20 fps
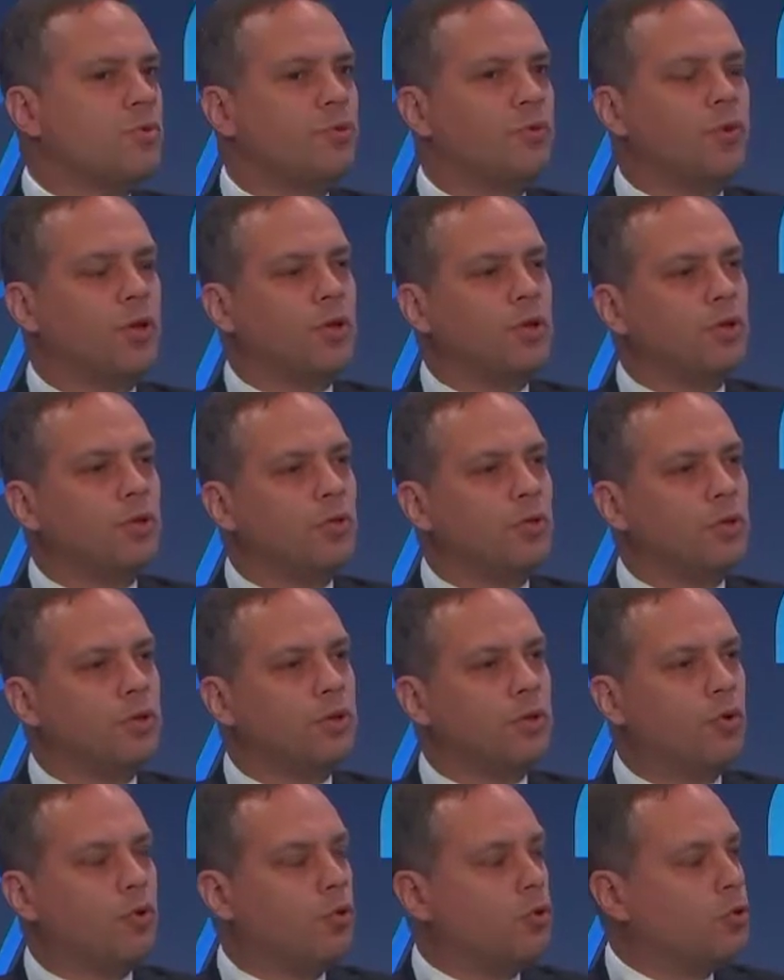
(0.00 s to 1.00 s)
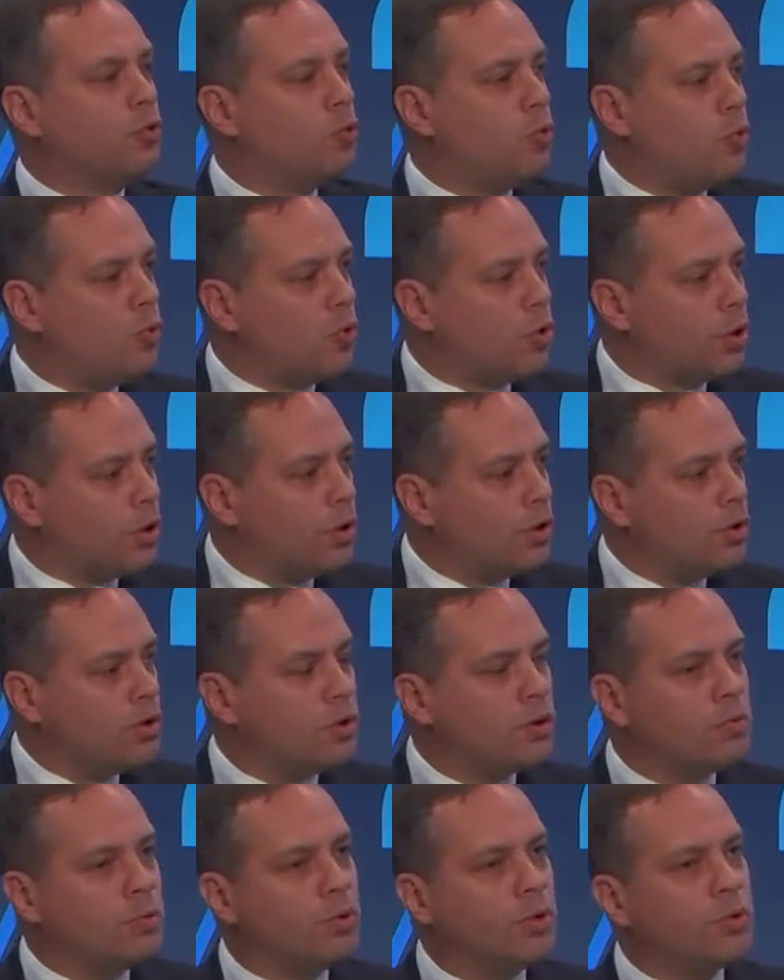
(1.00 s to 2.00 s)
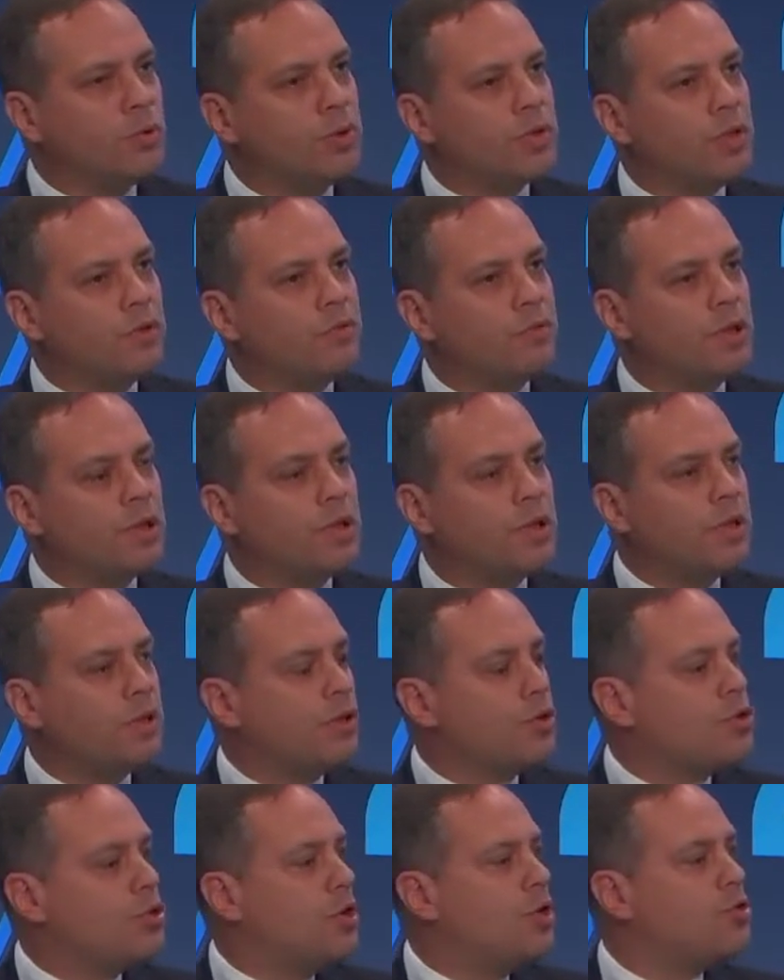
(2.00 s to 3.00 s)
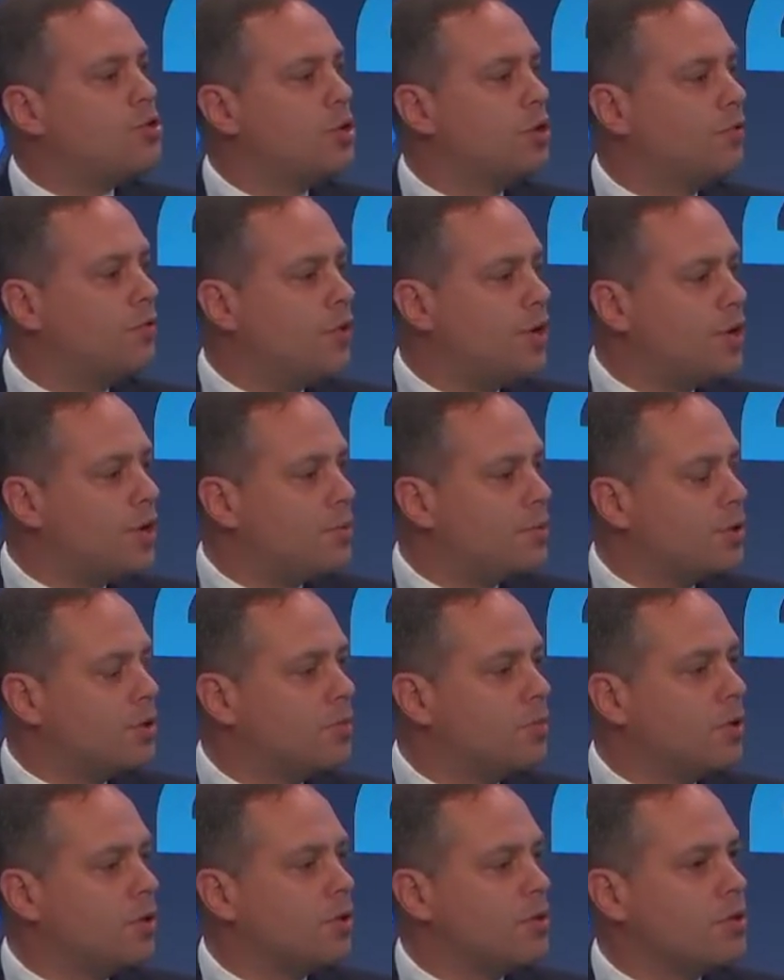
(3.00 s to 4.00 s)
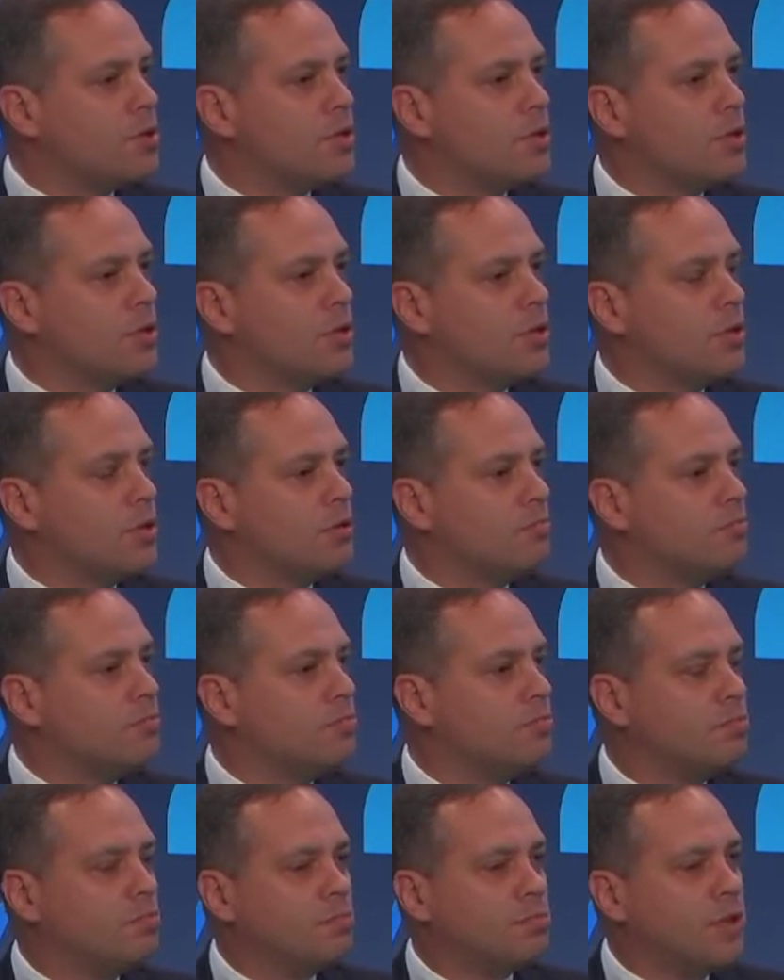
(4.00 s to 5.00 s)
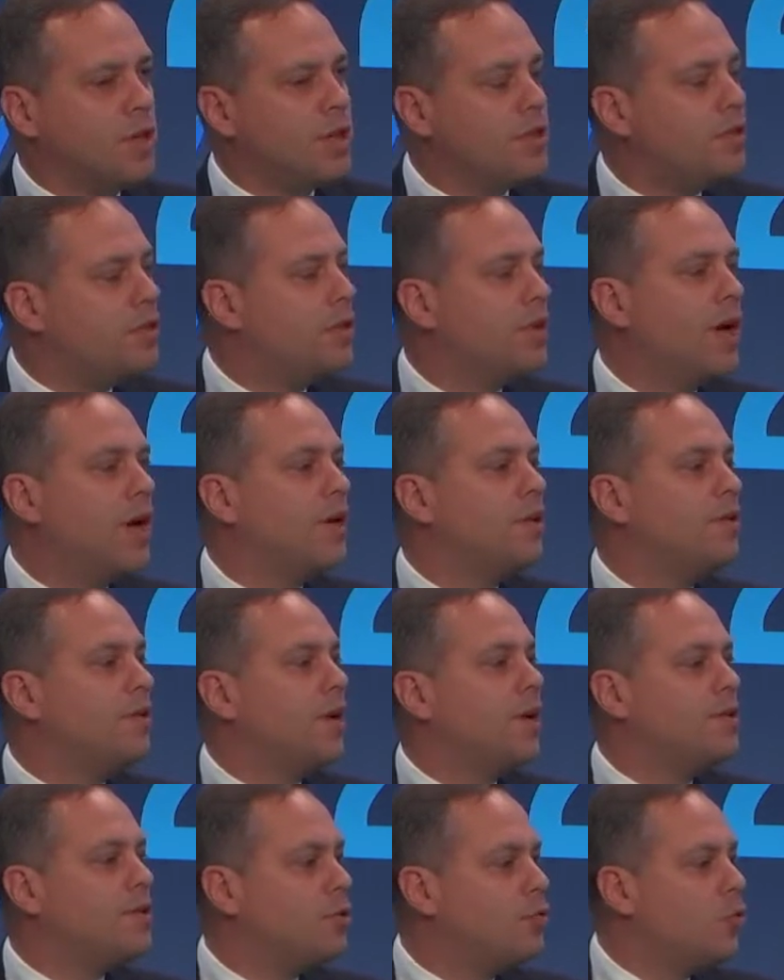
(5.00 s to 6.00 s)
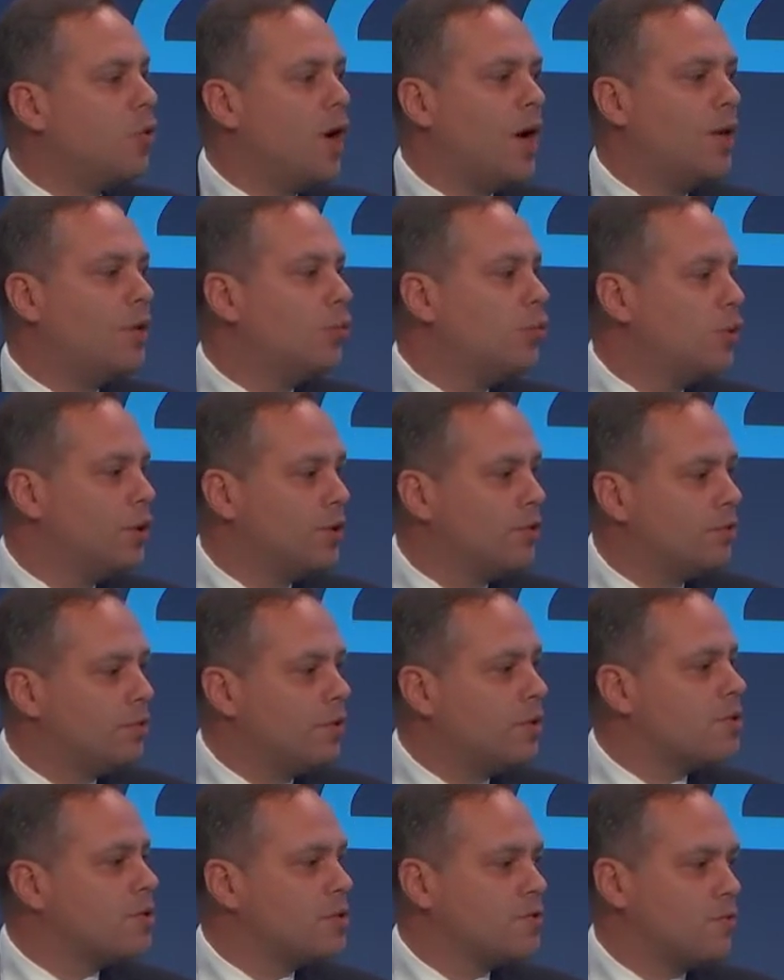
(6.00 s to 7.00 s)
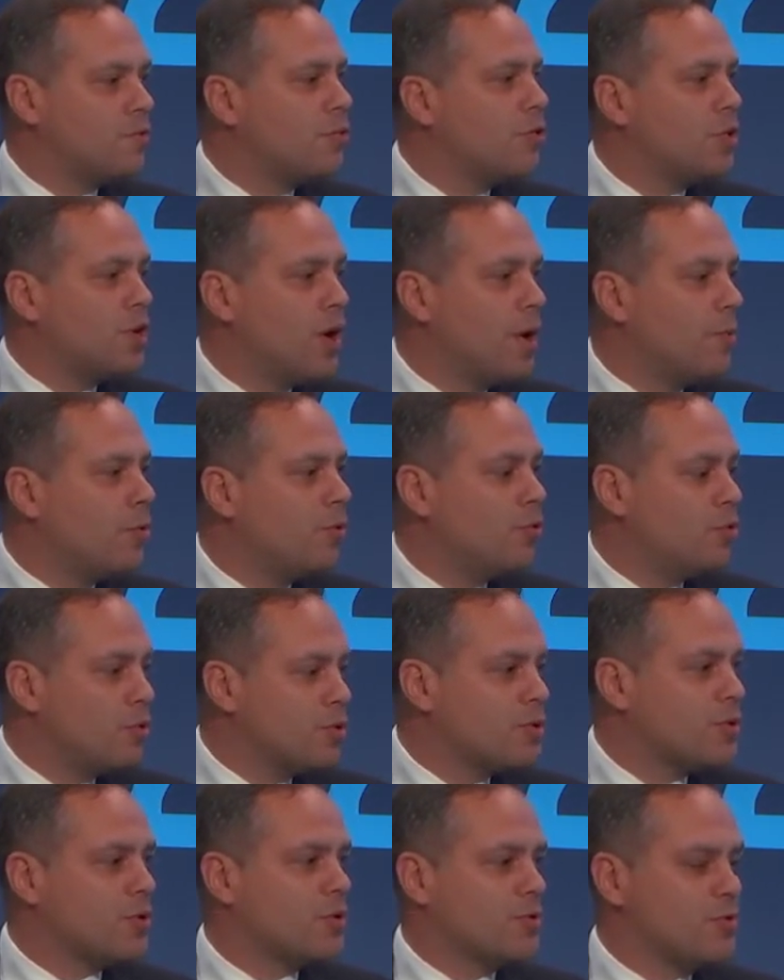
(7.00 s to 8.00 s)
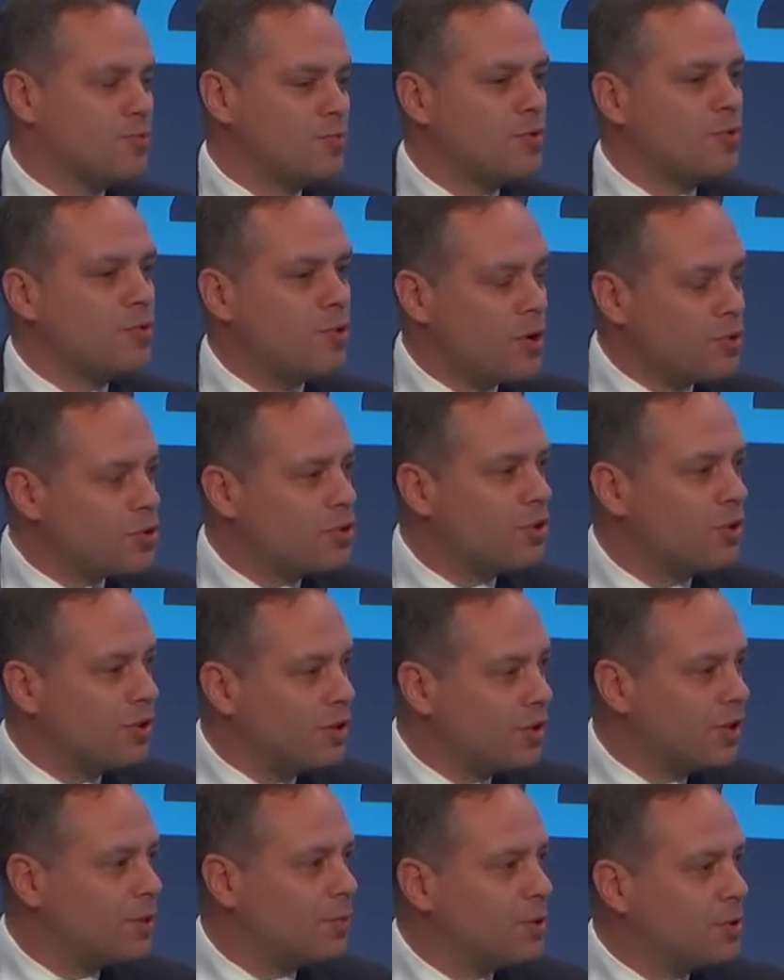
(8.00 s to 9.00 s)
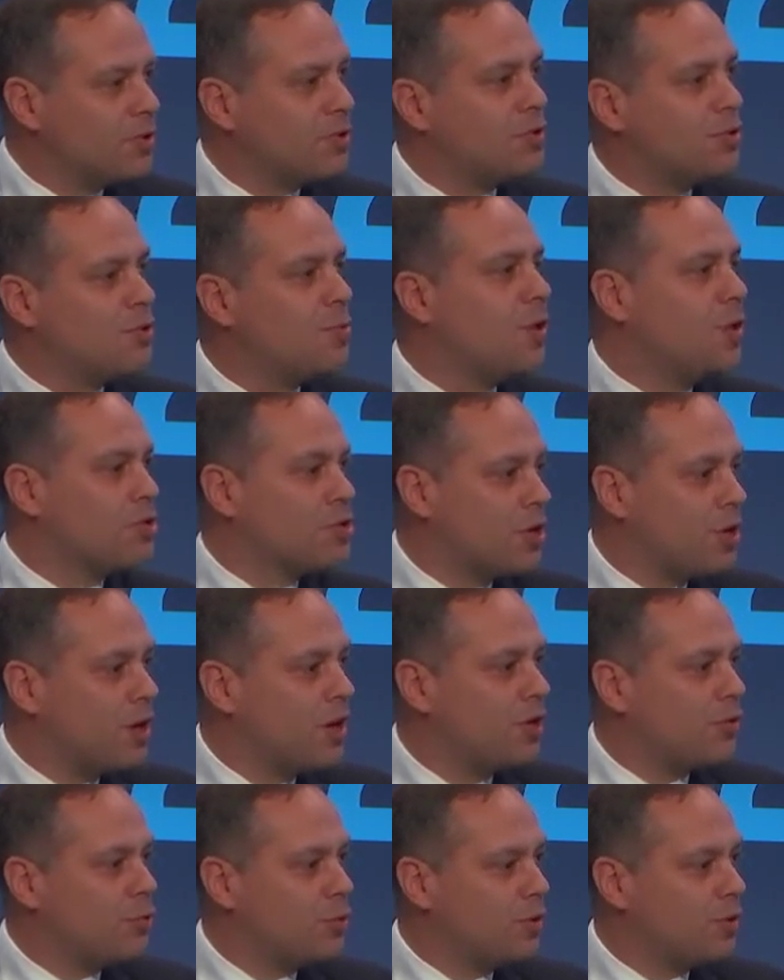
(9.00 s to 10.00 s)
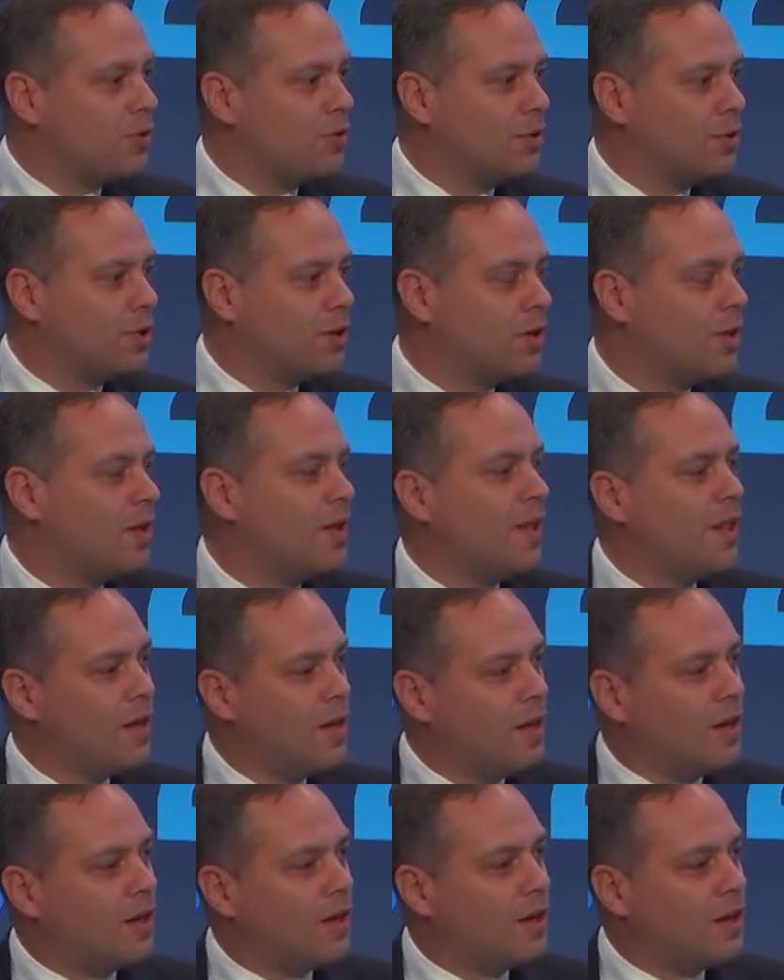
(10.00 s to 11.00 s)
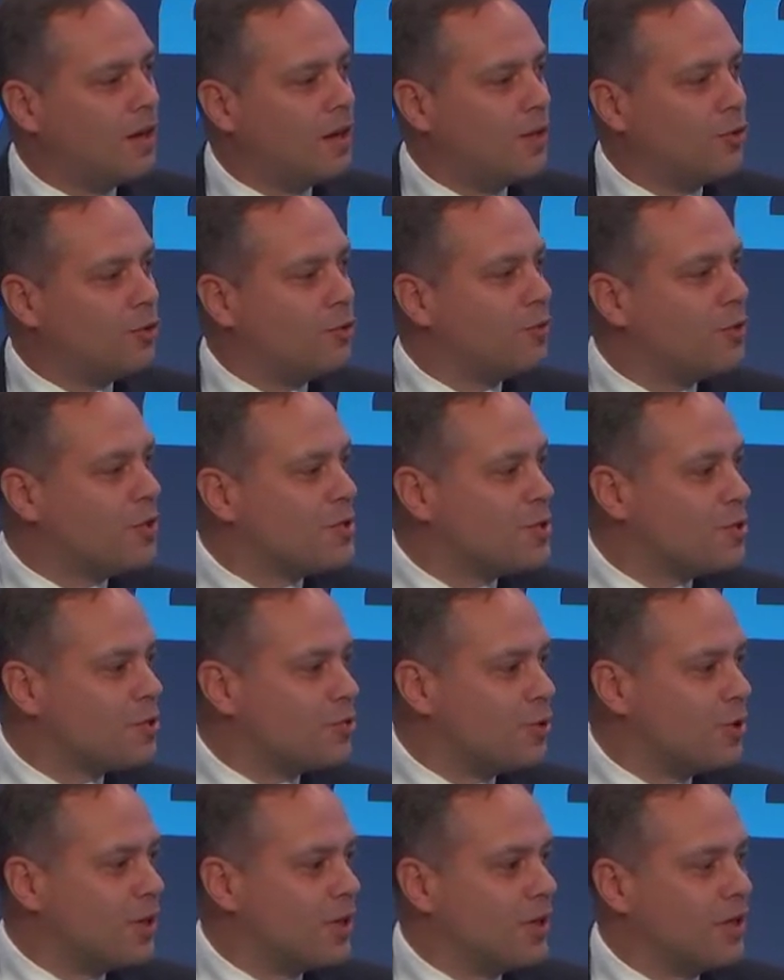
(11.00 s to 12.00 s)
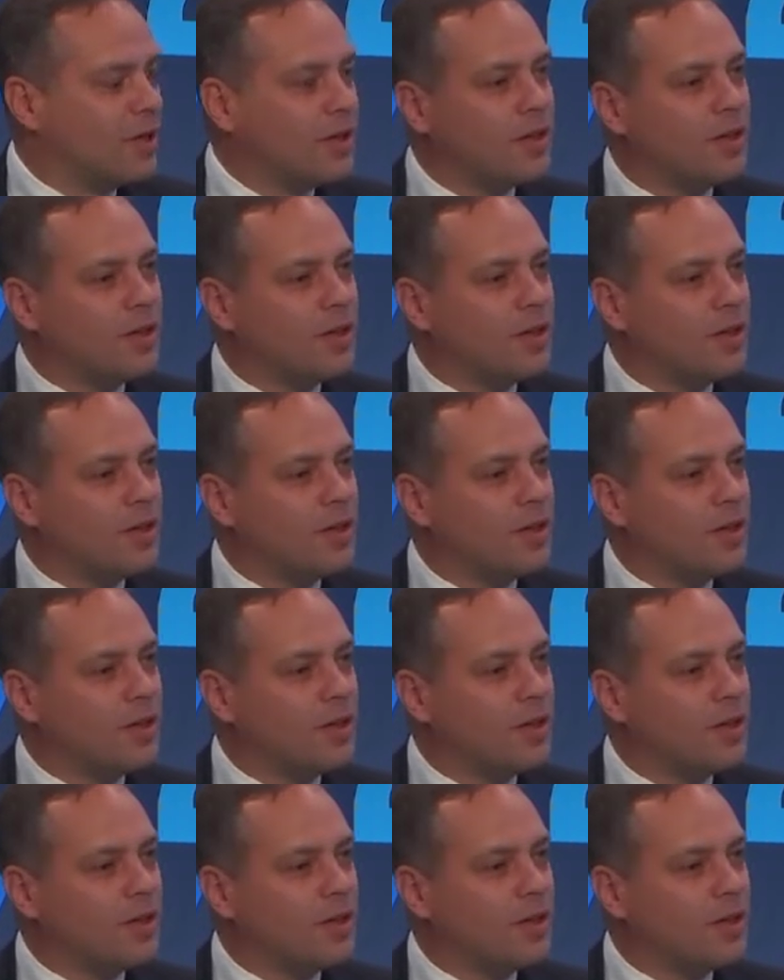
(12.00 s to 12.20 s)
far to call it a Cold War, but we're definitely in a changing environment because in 89, 91, when Francis Fukuyama was rushing a little bit too much ahead with the end of history